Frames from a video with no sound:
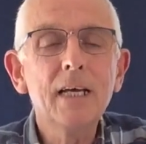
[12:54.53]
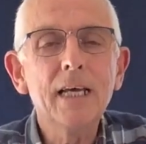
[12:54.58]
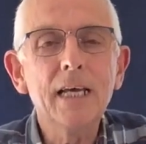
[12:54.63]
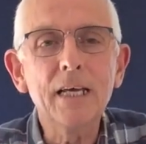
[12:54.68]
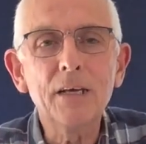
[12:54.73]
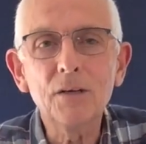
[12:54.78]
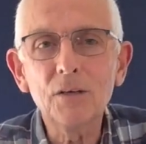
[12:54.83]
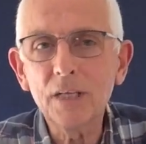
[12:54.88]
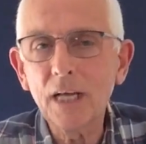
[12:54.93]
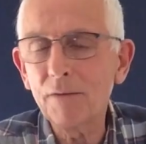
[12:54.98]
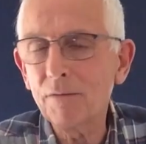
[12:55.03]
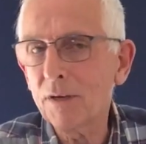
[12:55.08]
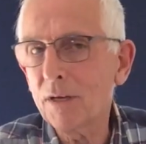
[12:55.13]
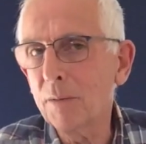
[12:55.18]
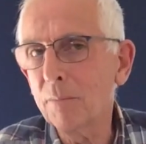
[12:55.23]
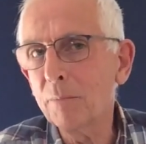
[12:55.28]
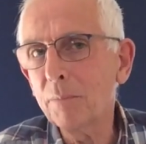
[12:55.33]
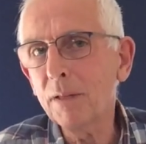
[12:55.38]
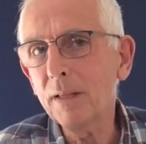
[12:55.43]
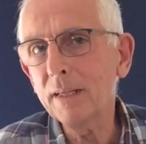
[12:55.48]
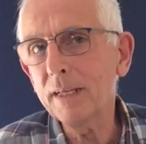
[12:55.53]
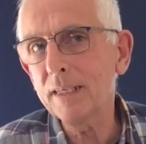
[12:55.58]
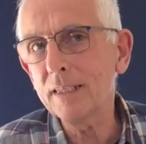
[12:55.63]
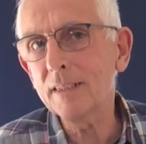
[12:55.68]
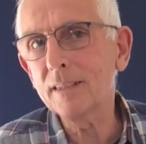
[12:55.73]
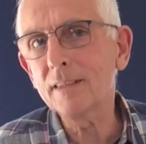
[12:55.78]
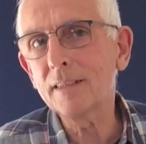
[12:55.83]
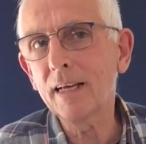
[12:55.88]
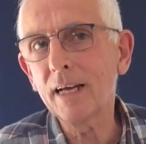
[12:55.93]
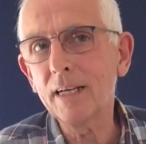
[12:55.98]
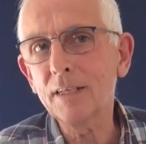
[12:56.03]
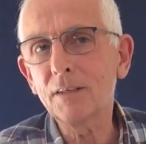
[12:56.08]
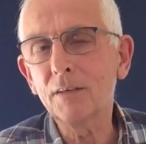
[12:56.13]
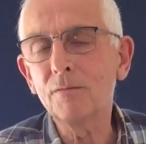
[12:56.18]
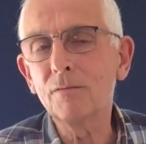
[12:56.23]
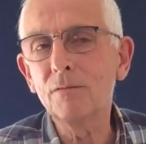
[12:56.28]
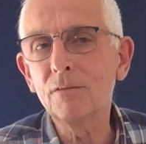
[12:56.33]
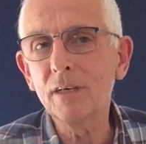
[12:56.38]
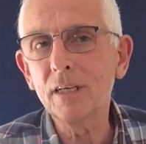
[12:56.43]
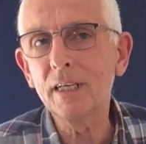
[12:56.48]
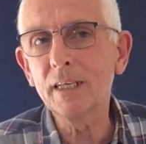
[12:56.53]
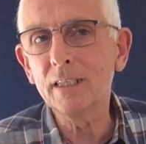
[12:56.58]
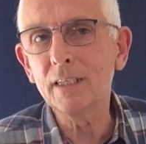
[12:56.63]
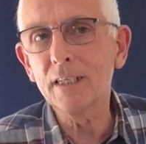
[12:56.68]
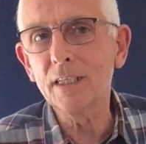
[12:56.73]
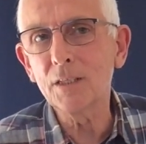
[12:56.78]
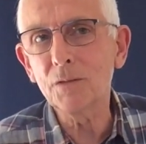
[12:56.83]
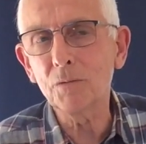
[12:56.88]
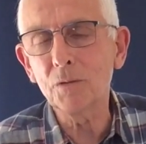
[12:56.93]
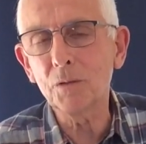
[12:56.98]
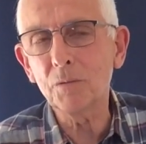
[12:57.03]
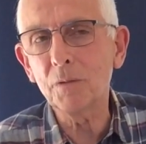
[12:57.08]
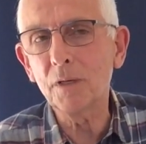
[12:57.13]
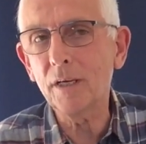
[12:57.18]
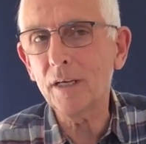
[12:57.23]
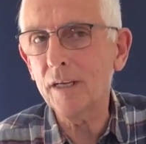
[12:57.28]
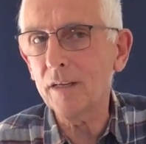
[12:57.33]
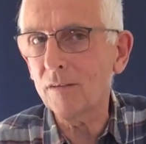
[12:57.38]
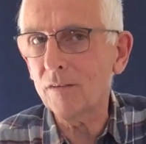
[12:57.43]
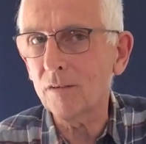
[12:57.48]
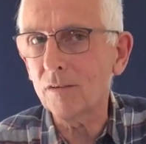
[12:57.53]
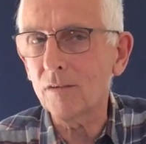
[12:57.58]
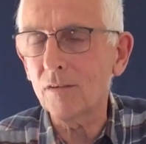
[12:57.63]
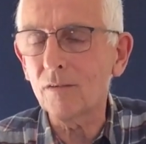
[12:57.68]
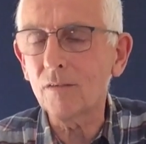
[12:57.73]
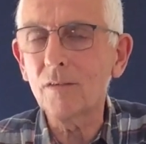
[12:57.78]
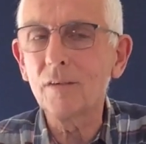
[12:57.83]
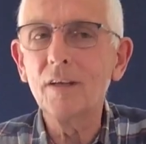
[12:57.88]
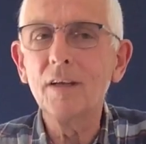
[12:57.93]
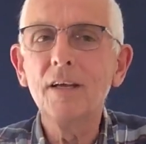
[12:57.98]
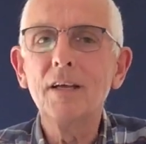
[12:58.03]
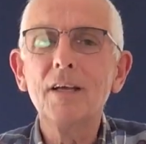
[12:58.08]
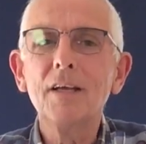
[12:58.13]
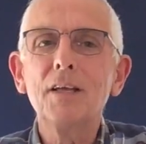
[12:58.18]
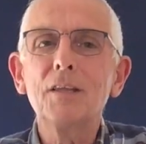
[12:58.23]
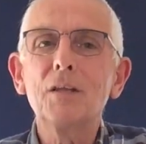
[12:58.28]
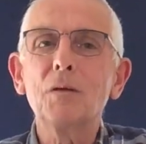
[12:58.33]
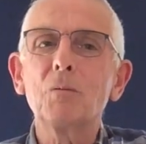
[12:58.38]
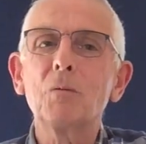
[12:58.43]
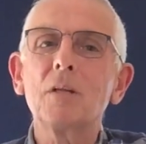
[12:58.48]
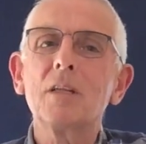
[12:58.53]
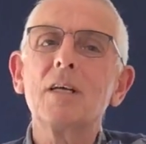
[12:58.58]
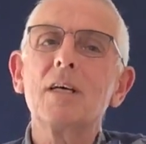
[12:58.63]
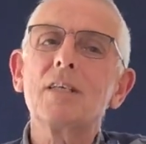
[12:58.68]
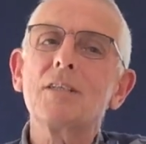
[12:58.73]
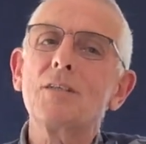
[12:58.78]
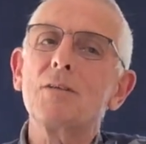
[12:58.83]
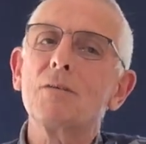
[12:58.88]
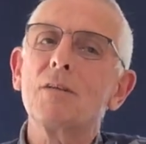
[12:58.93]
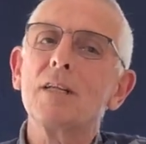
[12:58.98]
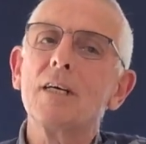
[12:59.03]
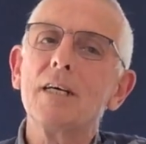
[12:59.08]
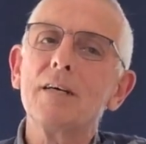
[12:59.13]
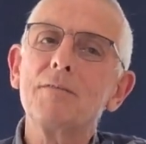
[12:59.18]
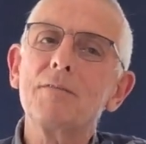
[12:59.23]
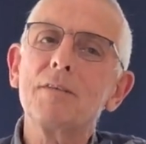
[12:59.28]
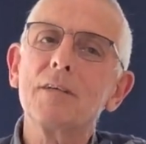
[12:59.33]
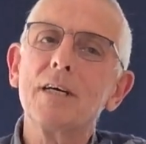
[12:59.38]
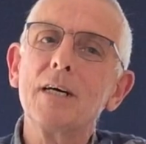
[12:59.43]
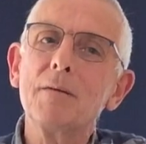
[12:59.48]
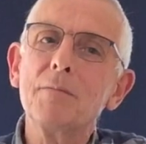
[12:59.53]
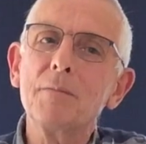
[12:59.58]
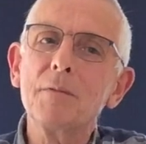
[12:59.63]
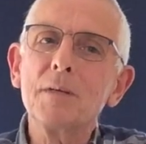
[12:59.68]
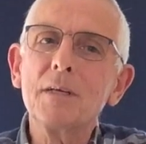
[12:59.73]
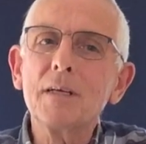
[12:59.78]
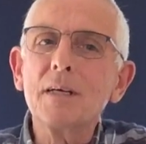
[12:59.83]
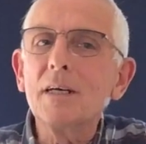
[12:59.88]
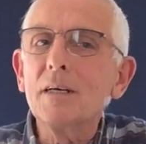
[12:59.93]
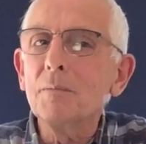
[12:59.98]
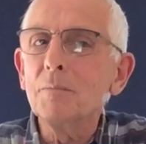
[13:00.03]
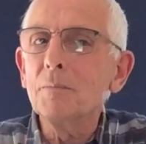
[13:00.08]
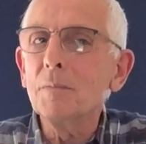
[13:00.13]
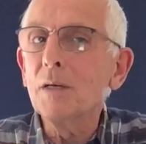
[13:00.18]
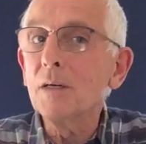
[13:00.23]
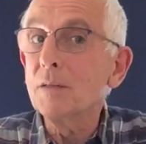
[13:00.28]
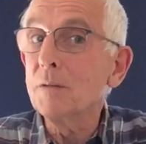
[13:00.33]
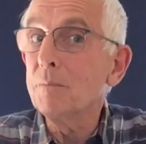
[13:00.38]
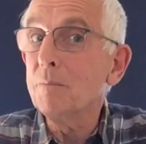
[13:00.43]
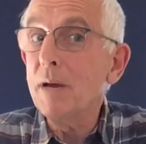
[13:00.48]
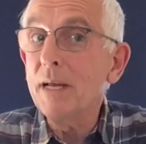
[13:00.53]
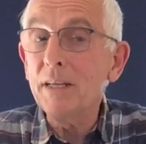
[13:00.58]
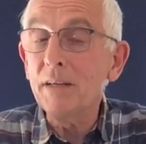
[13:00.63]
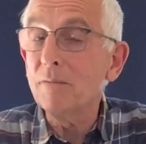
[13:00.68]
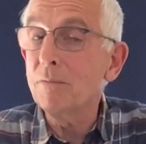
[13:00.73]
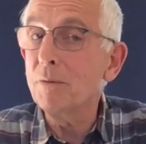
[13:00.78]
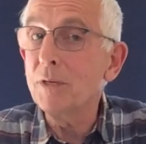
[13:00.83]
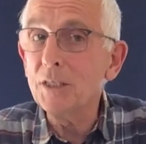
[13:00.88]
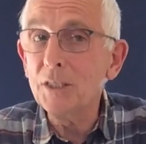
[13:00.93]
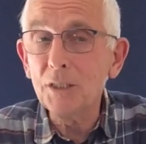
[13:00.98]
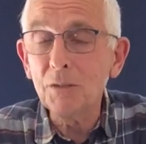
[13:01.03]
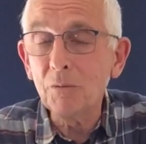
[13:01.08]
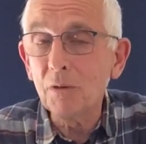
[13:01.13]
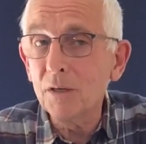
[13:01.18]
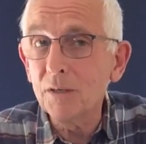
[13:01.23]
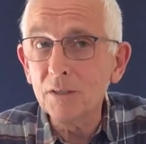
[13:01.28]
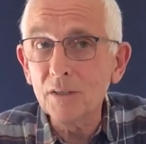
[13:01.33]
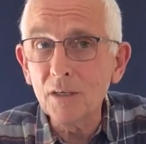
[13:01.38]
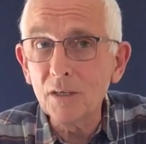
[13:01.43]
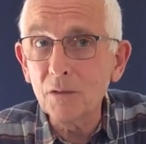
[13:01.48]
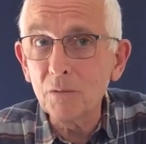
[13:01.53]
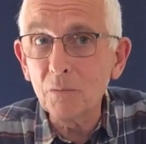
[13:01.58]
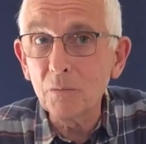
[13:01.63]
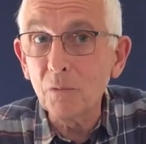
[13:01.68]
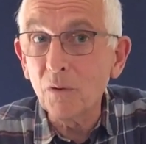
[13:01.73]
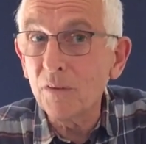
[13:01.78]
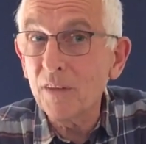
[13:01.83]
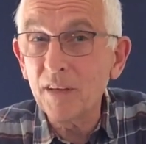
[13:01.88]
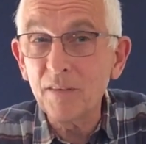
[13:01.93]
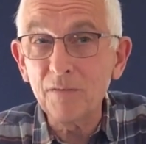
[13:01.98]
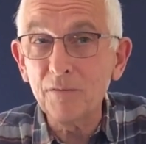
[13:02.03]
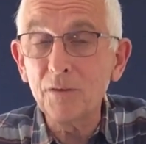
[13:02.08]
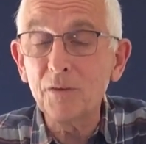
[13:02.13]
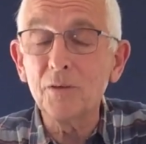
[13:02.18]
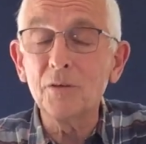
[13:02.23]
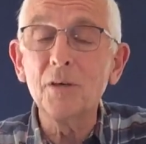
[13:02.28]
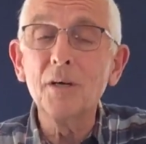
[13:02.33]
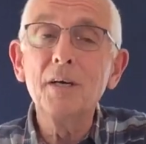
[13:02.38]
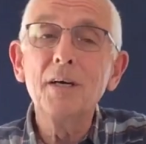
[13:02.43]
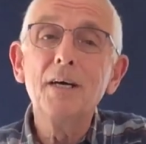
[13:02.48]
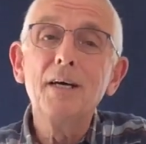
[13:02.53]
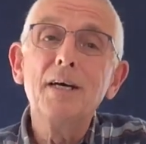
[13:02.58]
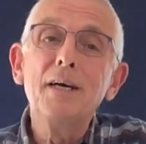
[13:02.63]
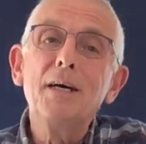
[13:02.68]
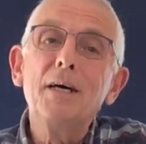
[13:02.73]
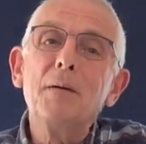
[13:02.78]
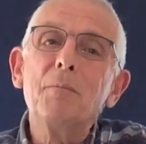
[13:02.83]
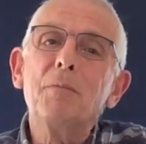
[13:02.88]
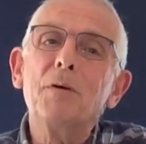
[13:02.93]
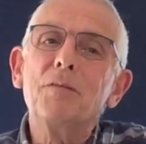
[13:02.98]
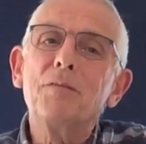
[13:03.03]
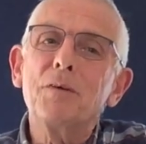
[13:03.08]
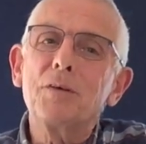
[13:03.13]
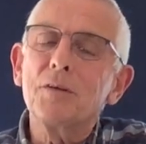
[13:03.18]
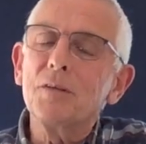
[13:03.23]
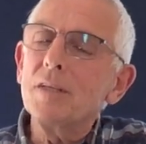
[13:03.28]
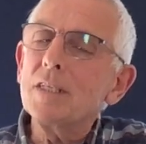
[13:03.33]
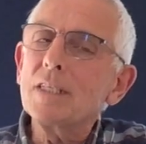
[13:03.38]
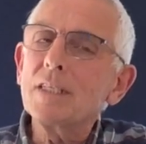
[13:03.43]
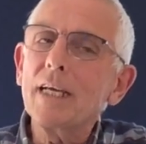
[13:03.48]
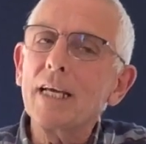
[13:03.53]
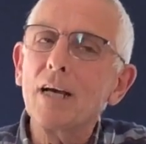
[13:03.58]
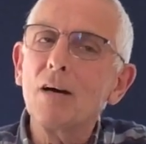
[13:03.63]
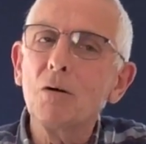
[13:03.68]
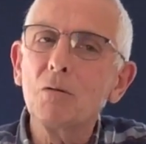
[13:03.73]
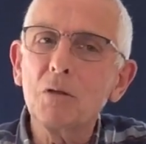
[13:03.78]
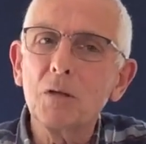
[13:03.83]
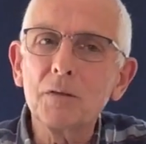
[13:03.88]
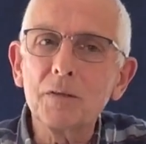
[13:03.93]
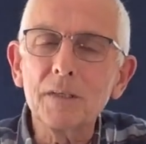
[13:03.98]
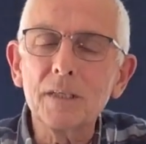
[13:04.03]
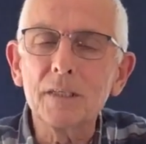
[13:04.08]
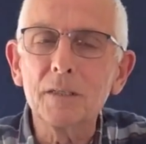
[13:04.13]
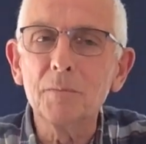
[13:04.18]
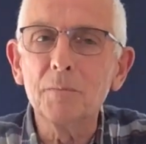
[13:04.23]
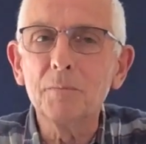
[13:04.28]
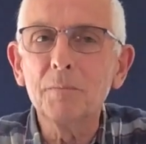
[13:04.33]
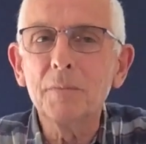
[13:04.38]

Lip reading: It could have a complete set of really nice woodworking tools that will last you a lifetime, and many of which you won't know what they're for. But for goodness sake, hold on to them,